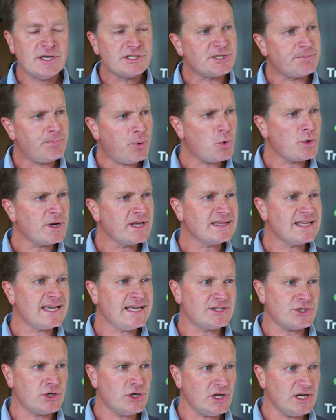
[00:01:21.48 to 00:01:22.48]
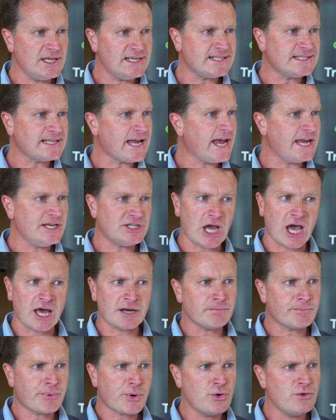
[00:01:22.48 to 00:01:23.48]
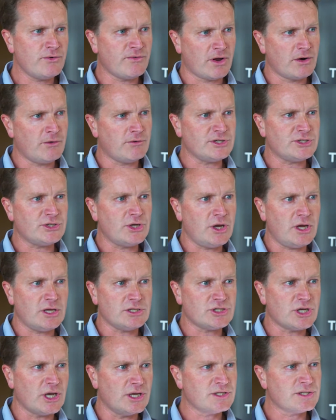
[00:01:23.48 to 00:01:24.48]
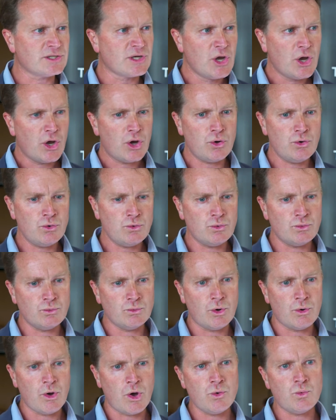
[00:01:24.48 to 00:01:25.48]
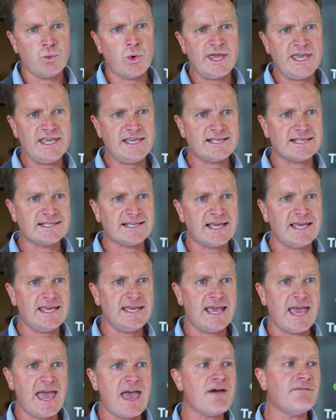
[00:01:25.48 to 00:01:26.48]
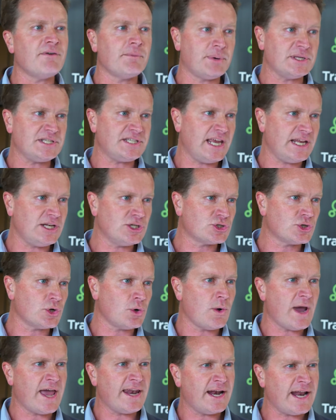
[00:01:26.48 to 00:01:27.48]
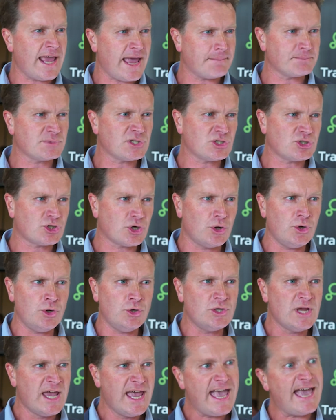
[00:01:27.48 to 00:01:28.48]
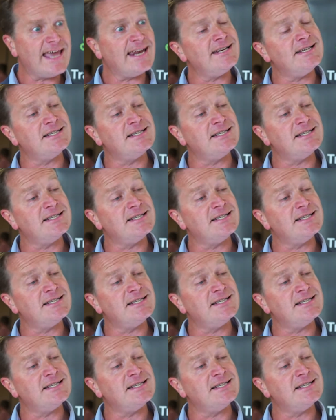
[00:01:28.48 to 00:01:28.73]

Supporting these early stage unproven researchers who, who we see have a potential and an aptitude and a